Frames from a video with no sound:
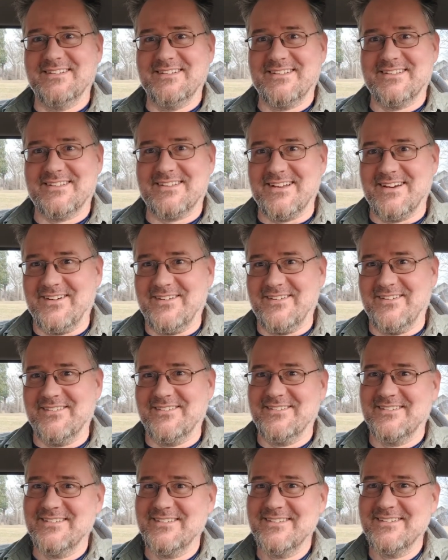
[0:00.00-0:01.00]
So
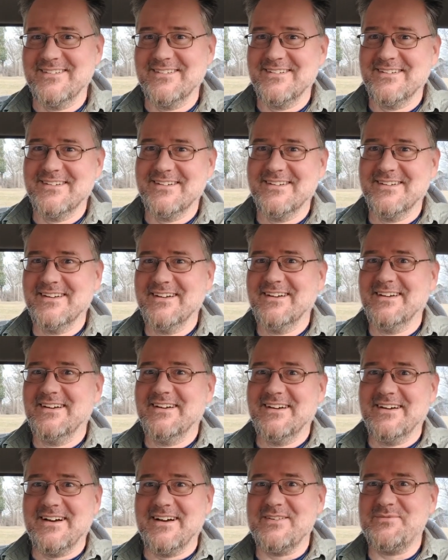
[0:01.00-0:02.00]

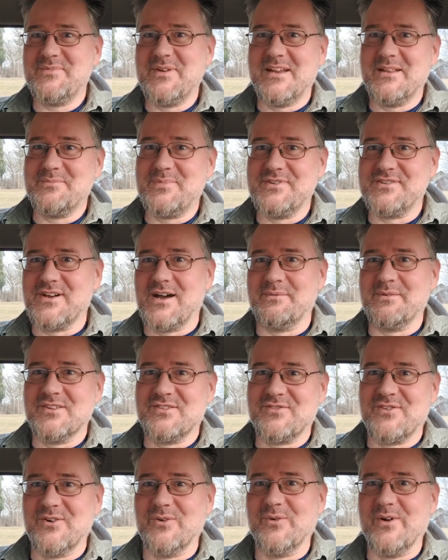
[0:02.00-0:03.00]
I've been in
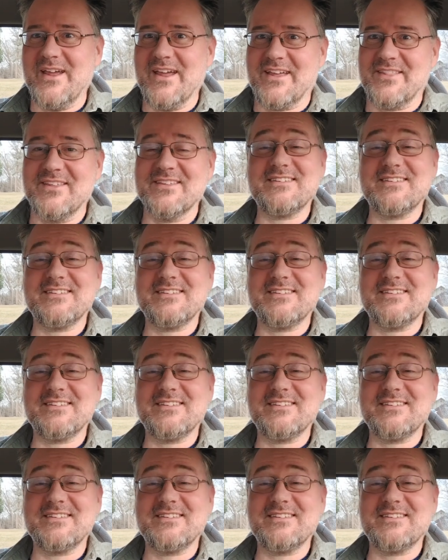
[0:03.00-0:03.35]
pajamas for a week.